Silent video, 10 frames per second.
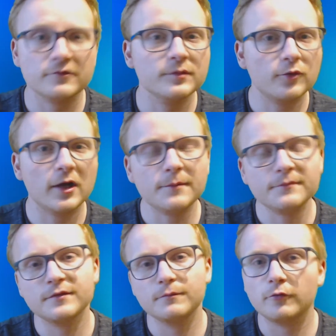the
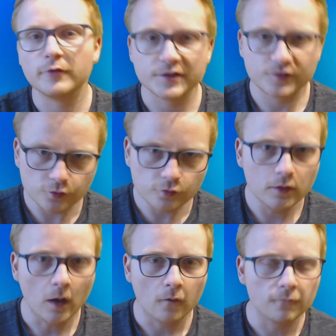Brahms Boy 2
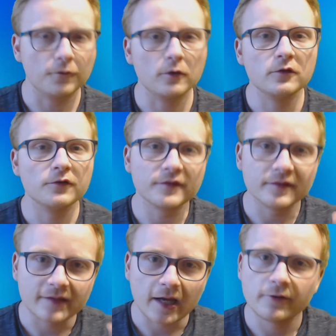follows
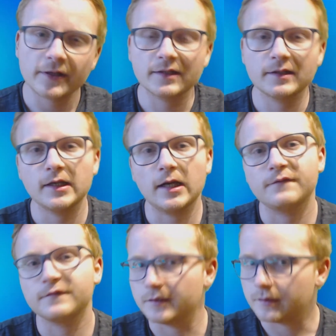directly
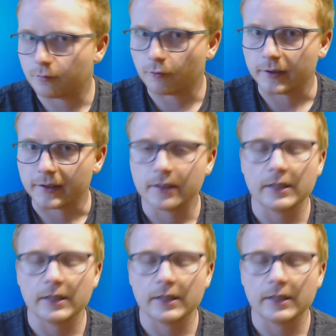after The Boy.